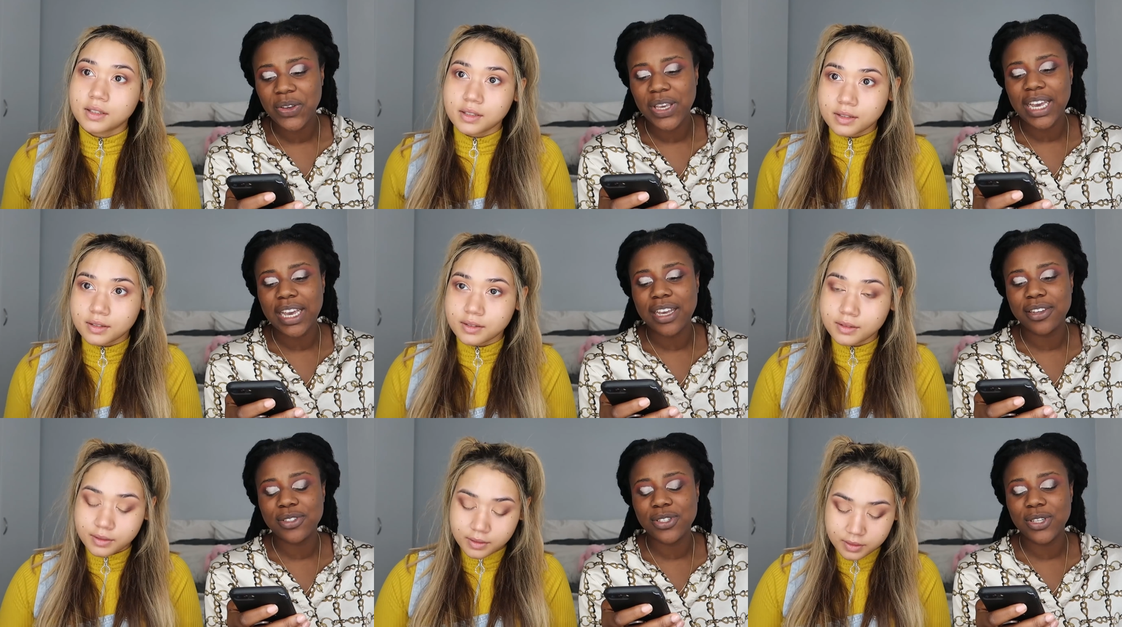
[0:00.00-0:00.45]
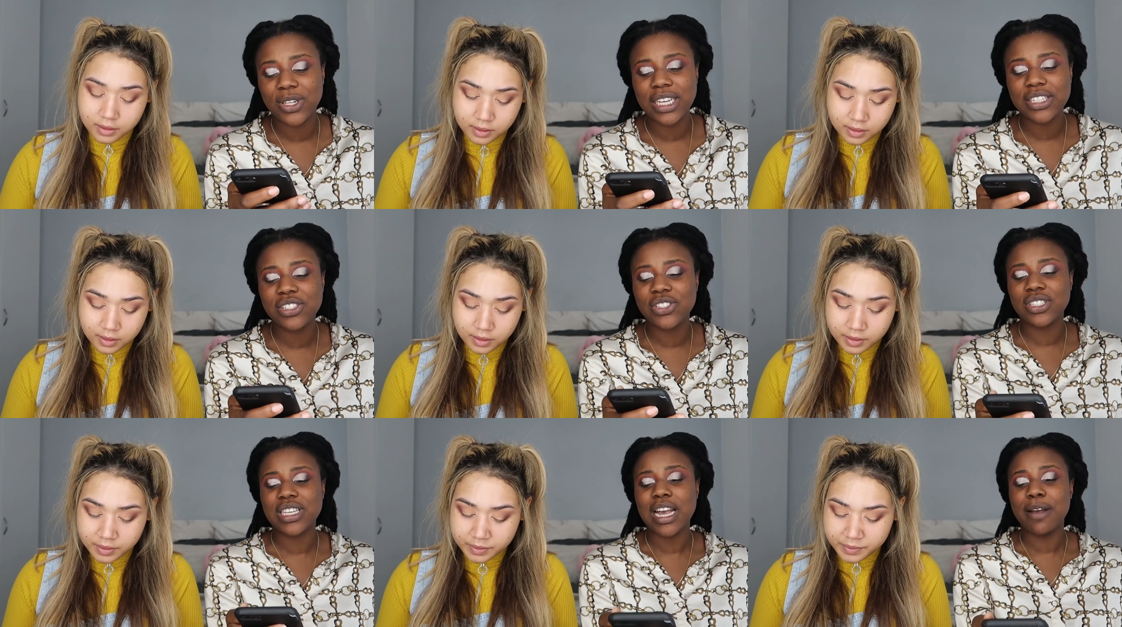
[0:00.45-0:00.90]
Speaker 1: okay so
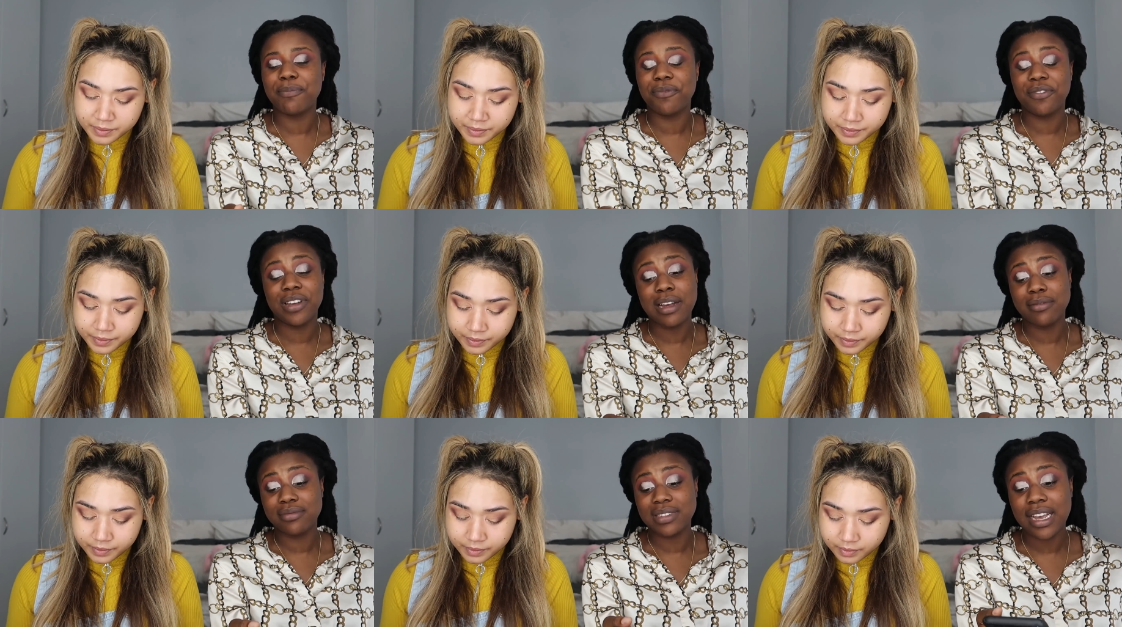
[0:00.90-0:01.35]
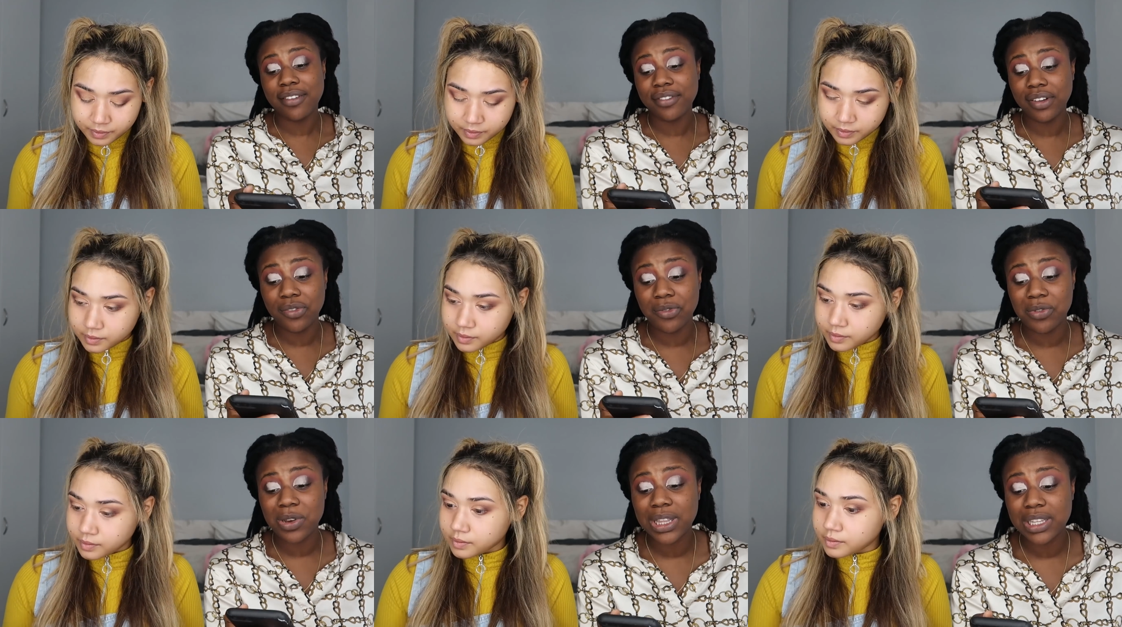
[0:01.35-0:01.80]
let's just I'm, i have
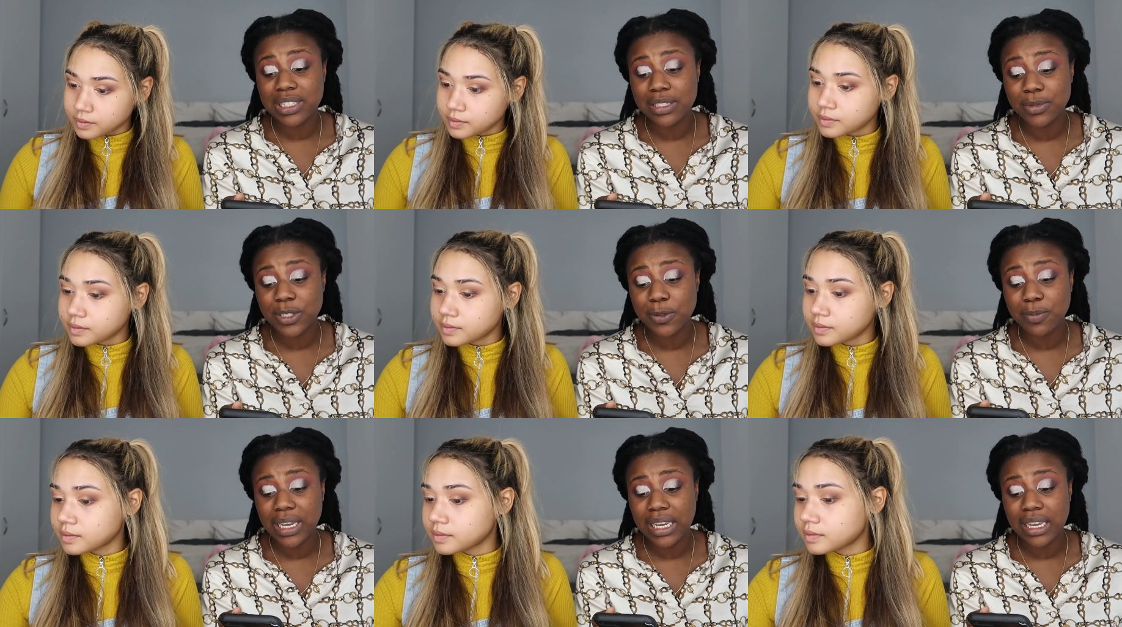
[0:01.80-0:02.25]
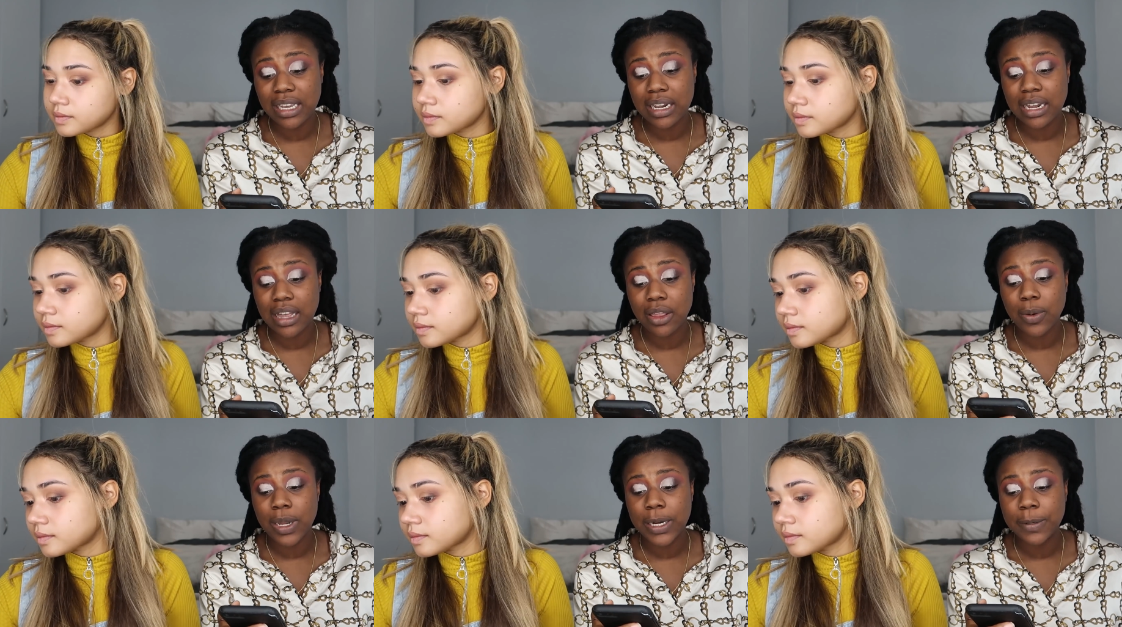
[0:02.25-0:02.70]
not even read this i'm just picking
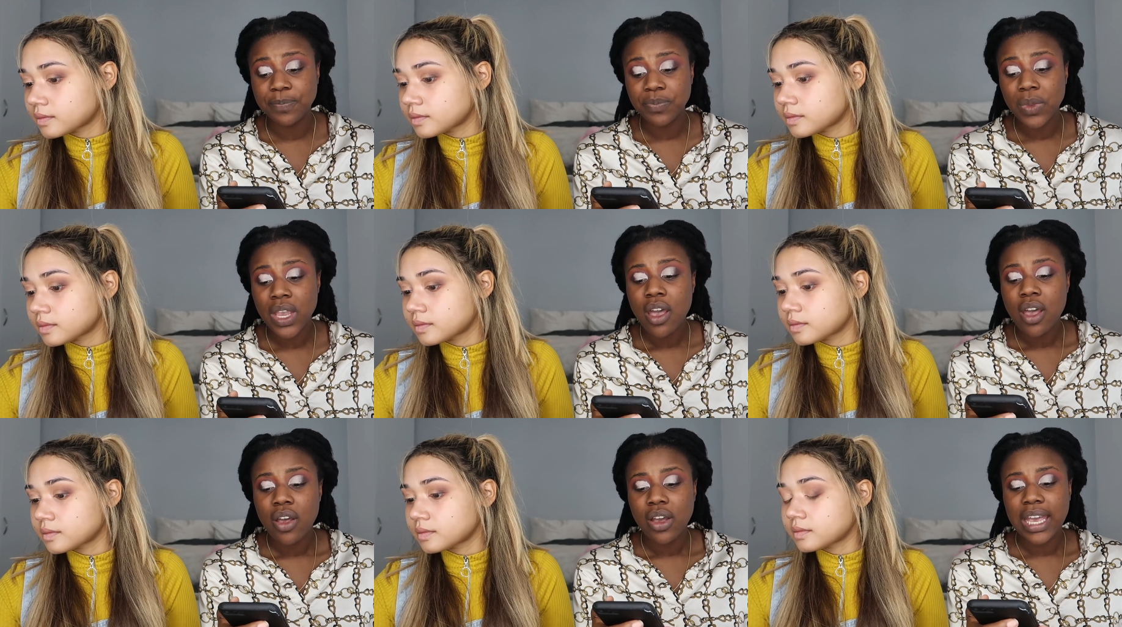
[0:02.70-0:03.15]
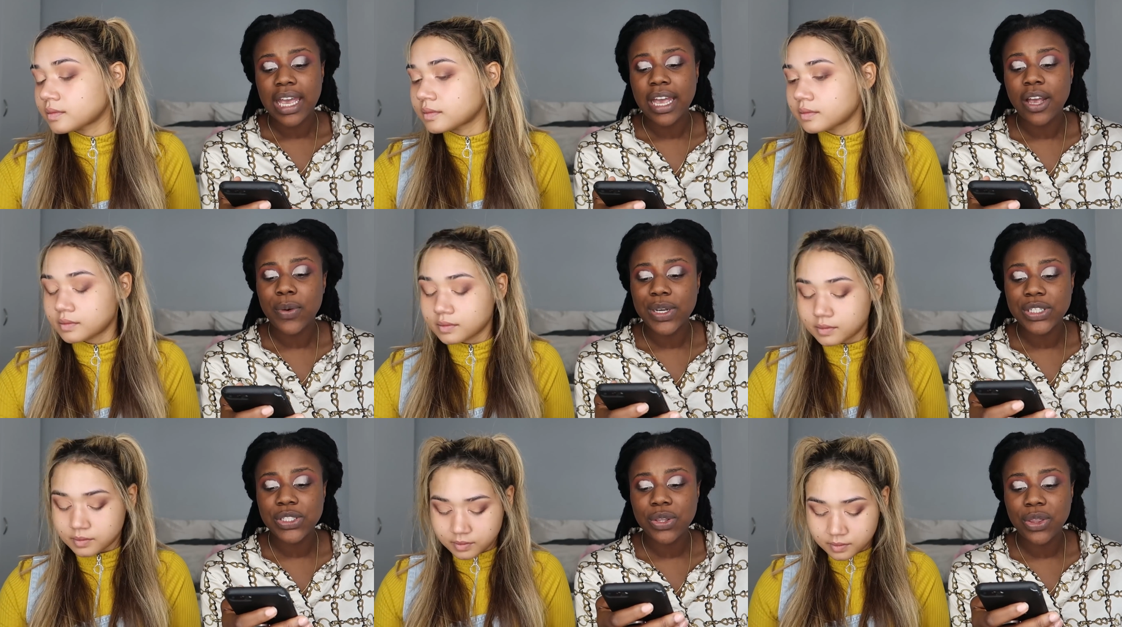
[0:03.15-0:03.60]
another one
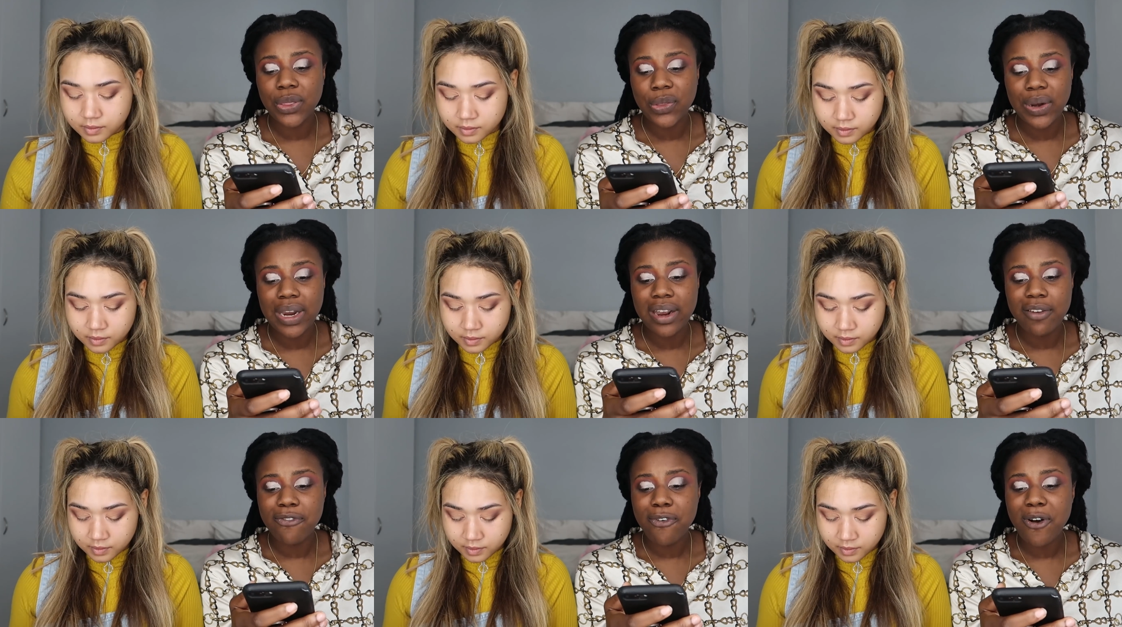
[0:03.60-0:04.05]
Okay, question three.